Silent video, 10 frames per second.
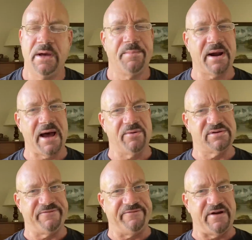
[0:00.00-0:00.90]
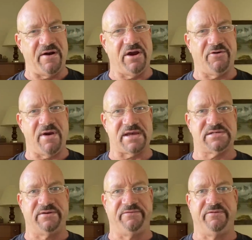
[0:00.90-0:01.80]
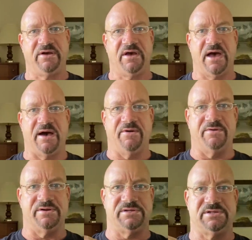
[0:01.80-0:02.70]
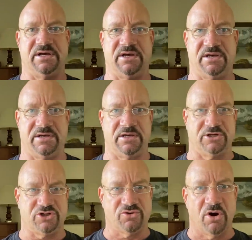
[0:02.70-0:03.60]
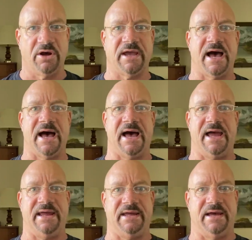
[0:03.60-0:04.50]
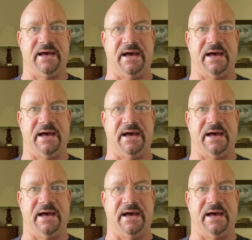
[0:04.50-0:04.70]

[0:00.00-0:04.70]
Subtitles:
But I was very aggressive. I was a strong guy.